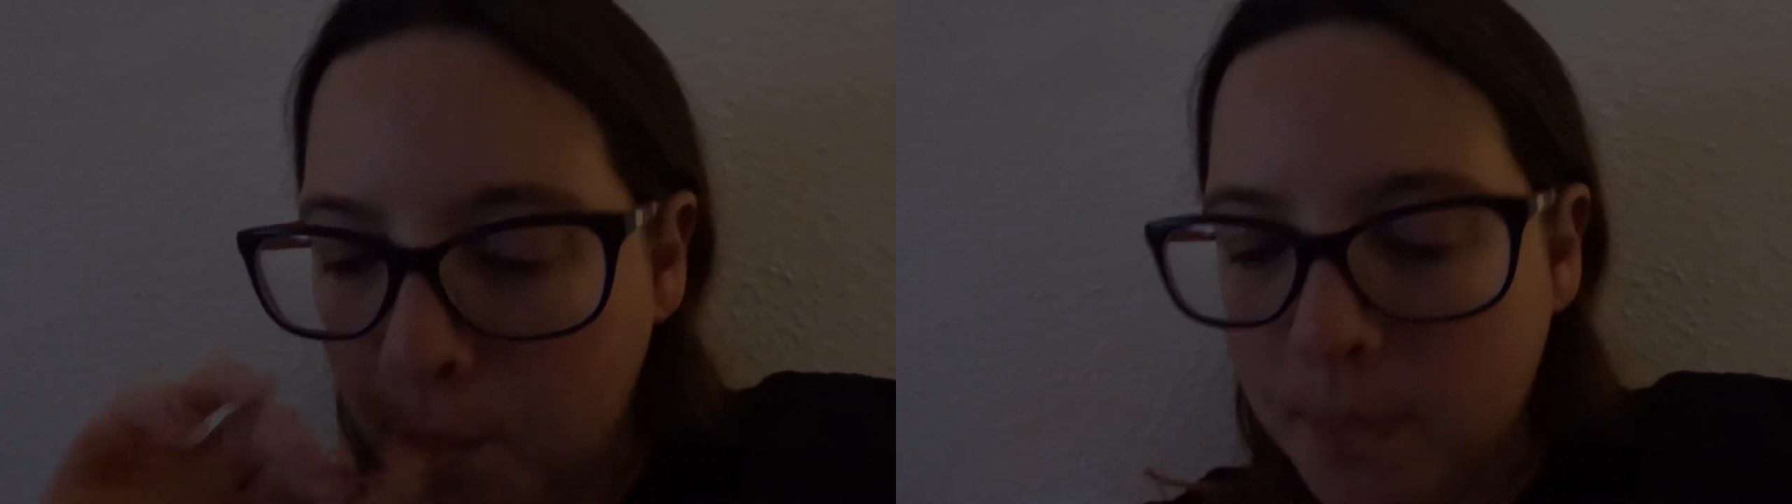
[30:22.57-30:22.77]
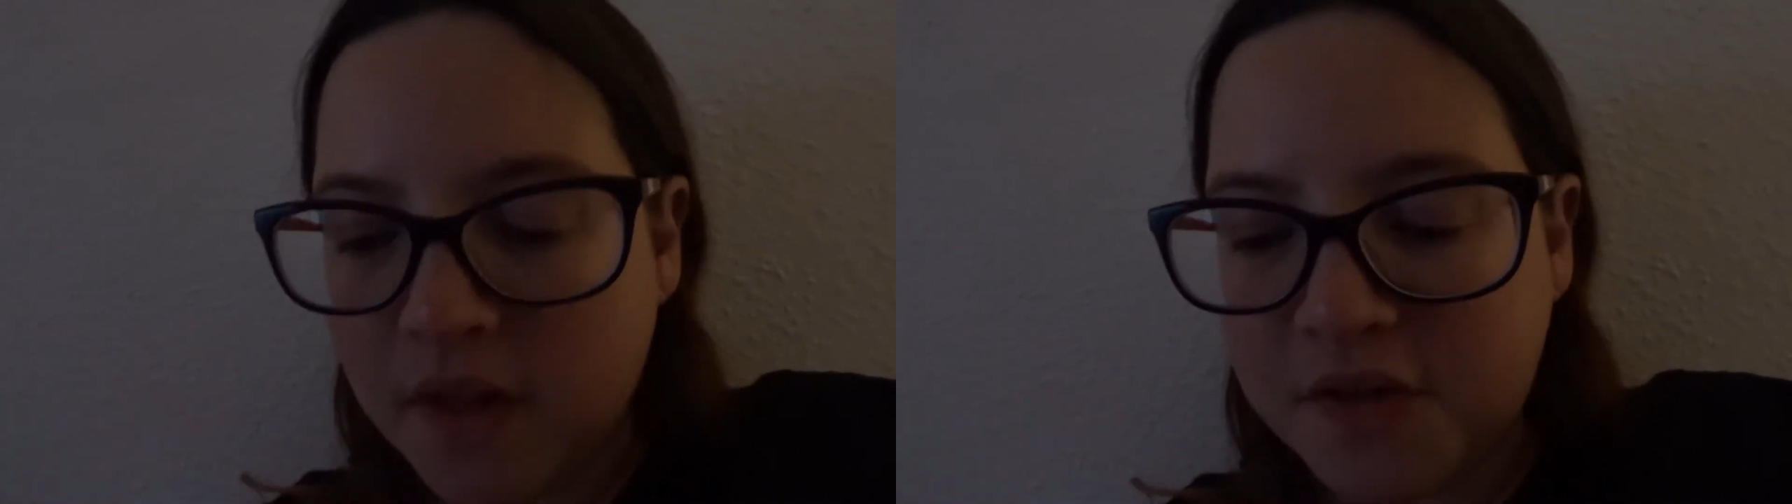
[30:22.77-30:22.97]

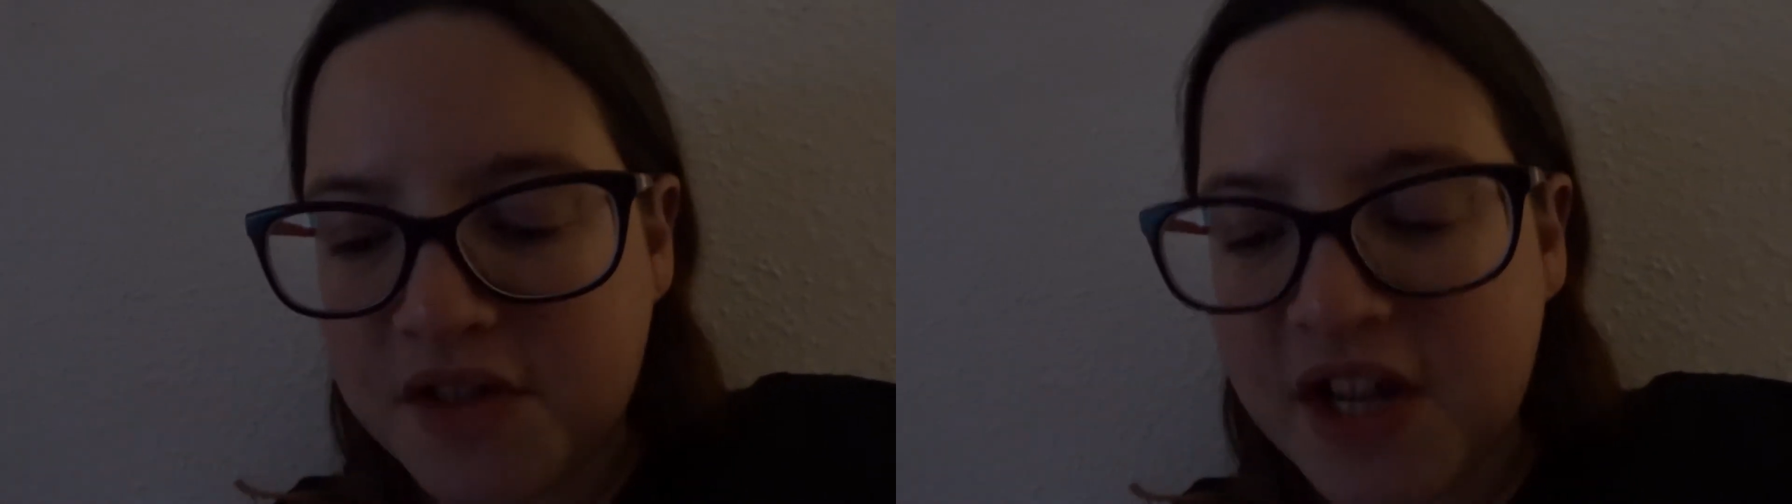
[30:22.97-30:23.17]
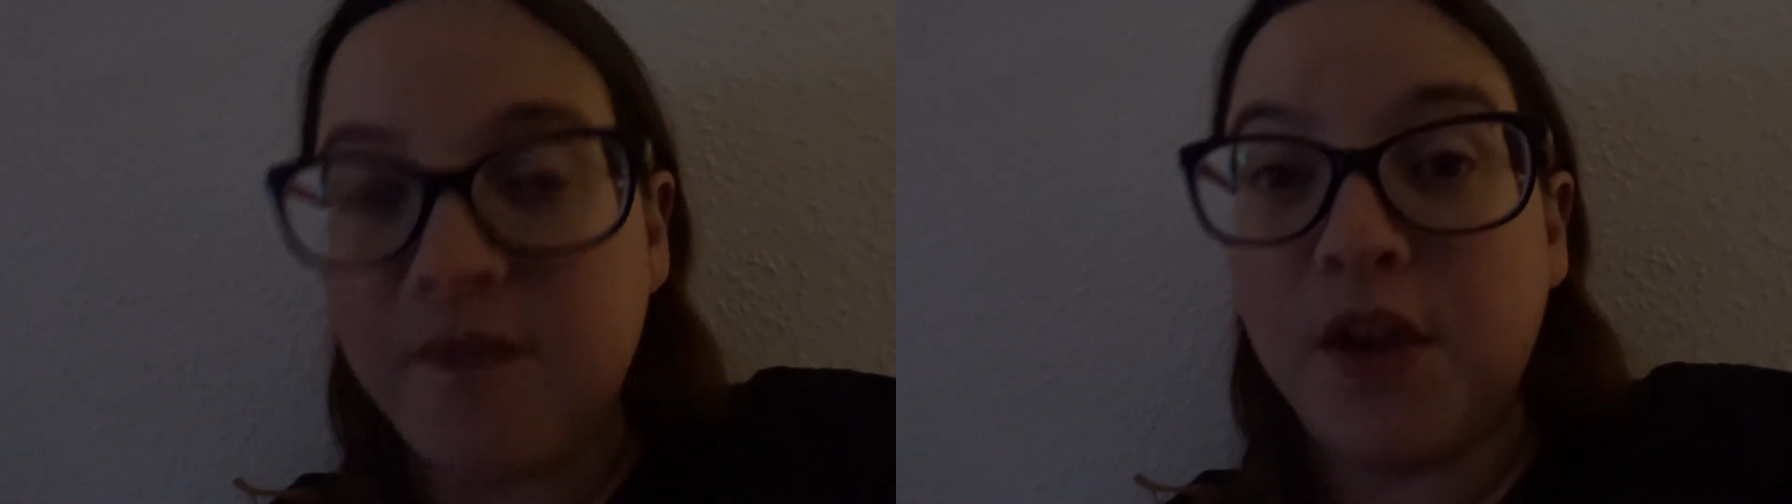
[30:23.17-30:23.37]
I'm going to
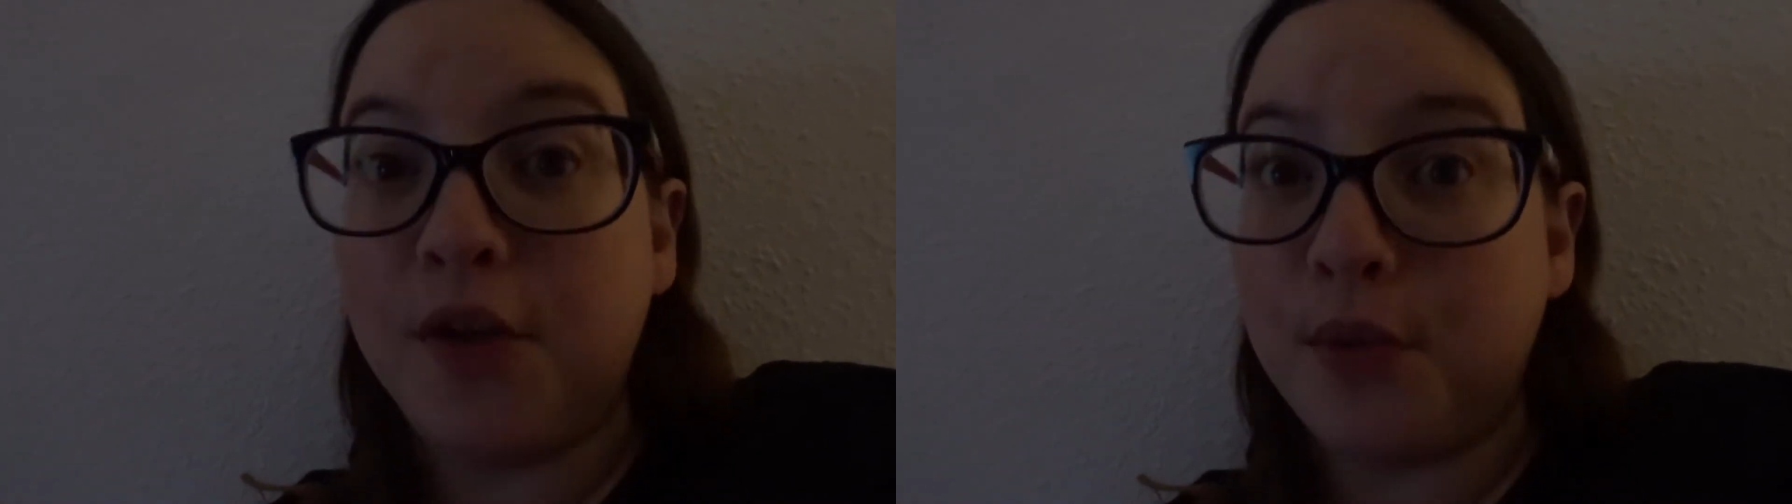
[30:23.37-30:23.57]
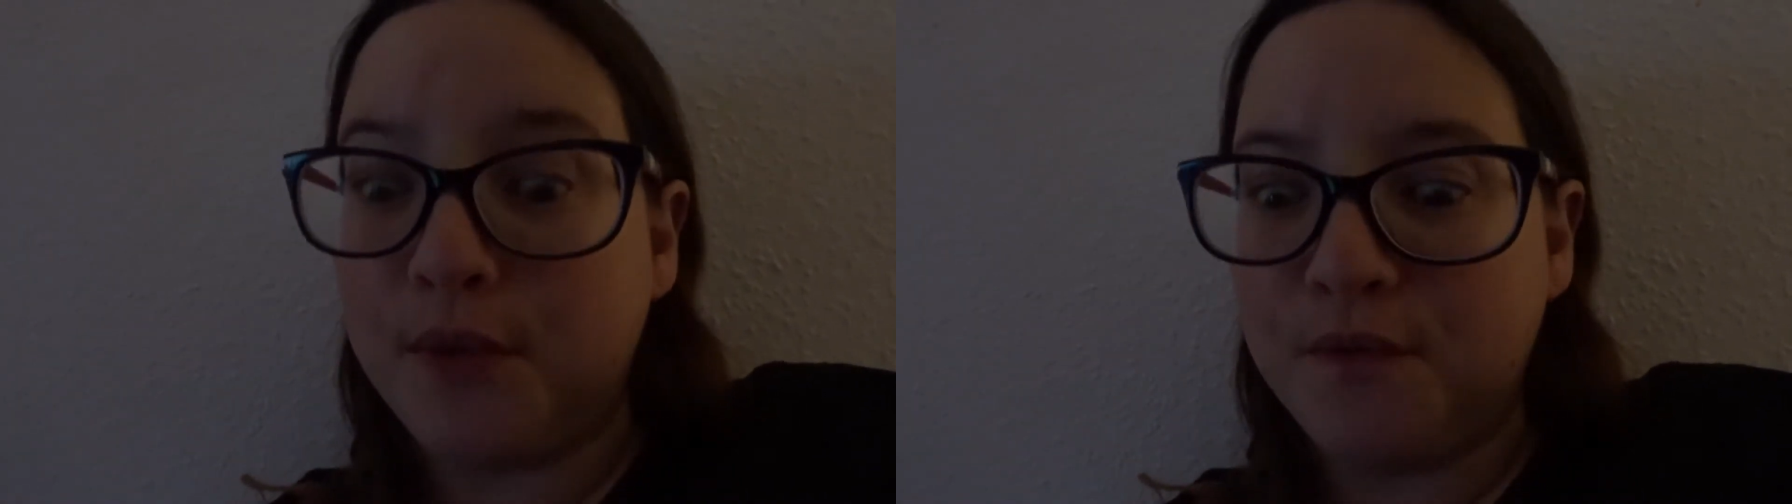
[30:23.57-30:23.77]
save the
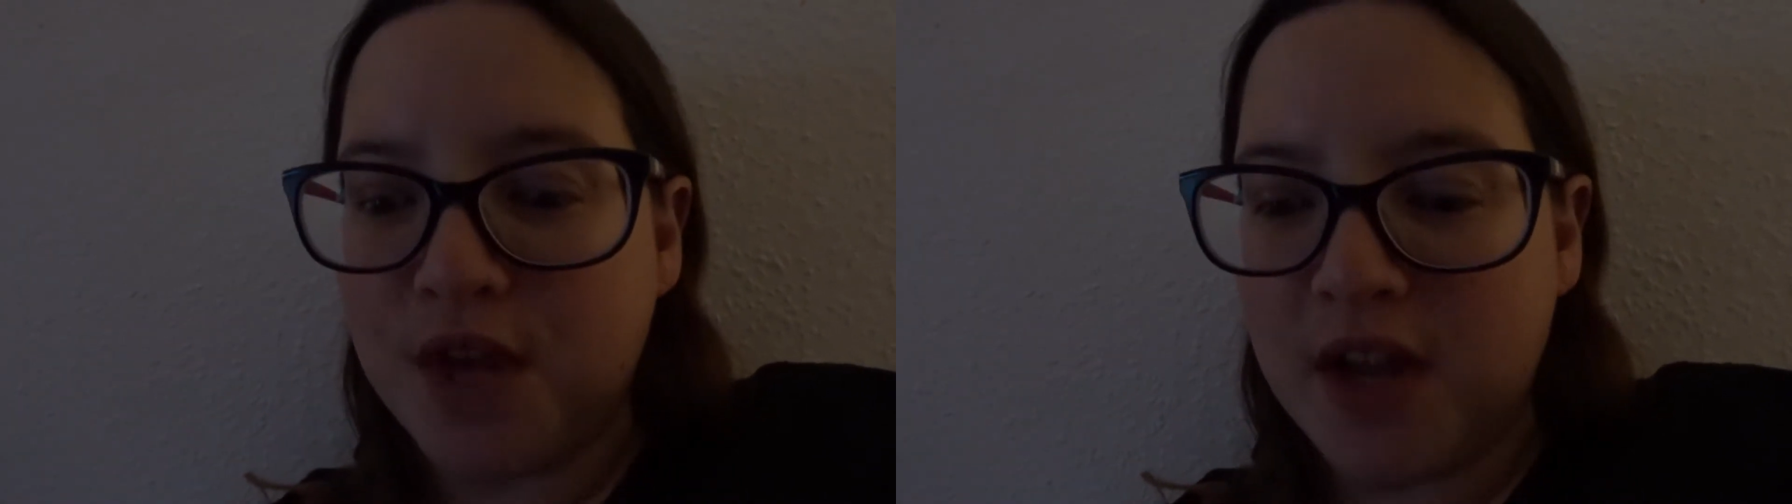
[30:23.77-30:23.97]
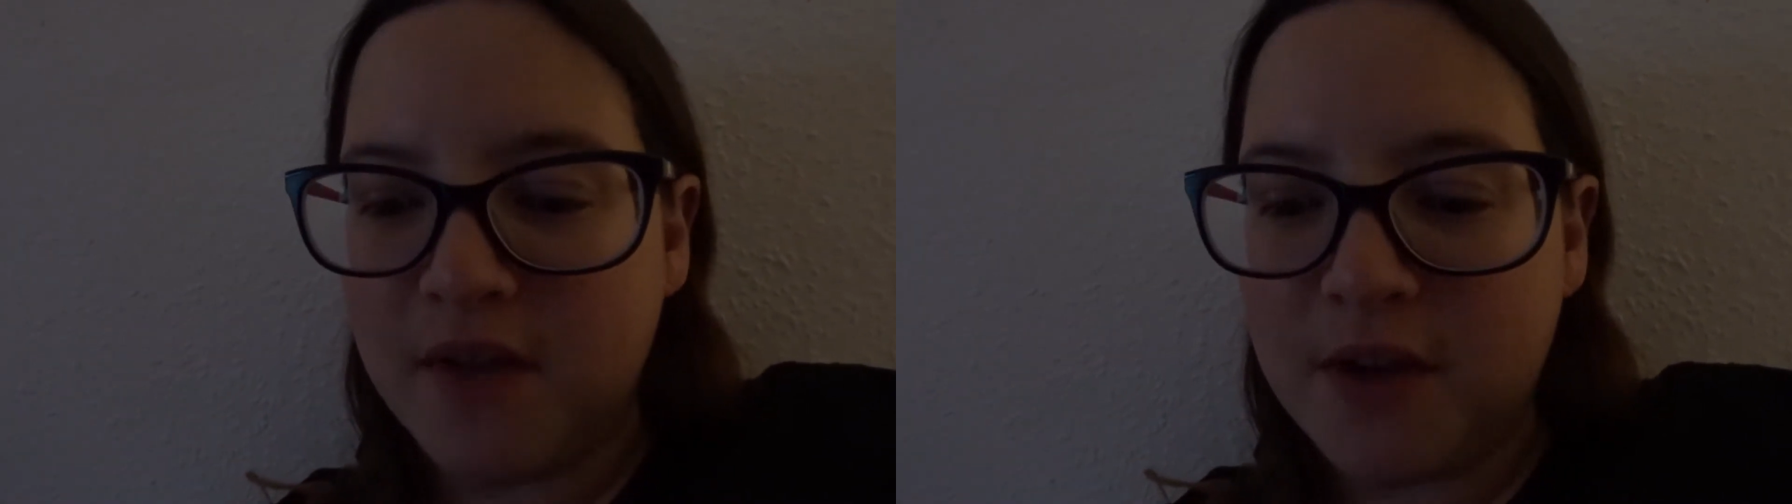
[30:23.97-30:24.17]
other one for
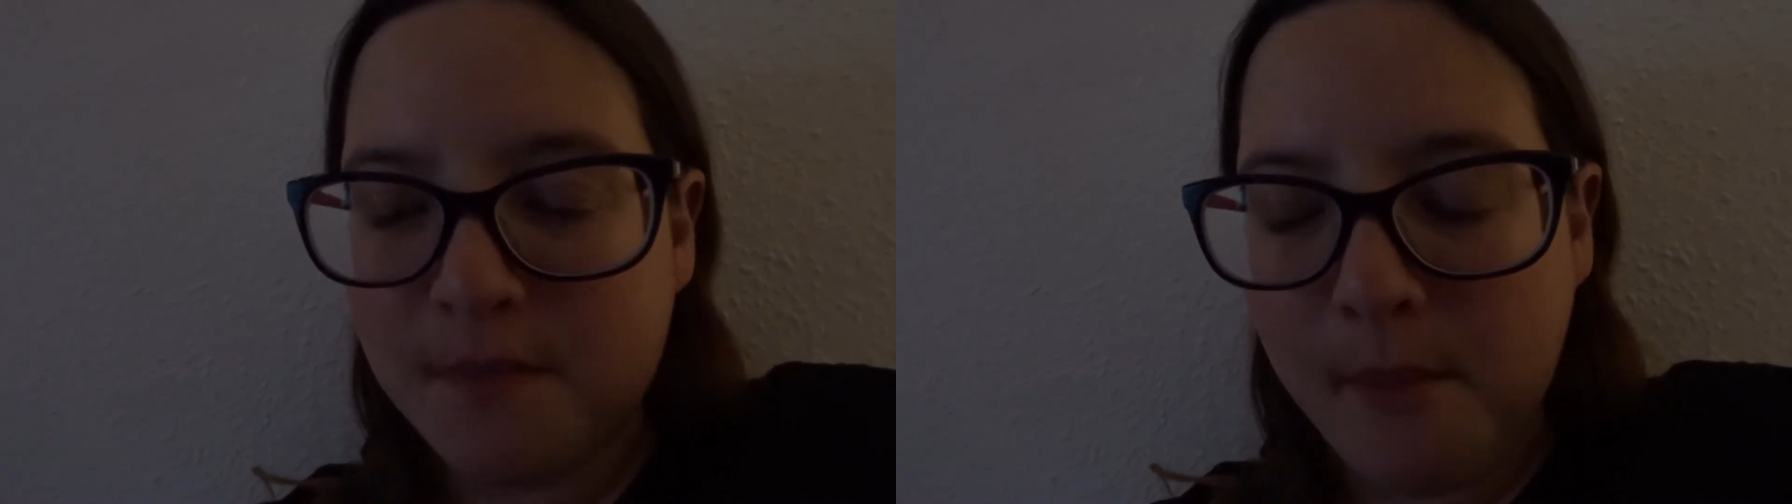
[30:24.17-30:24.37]
David.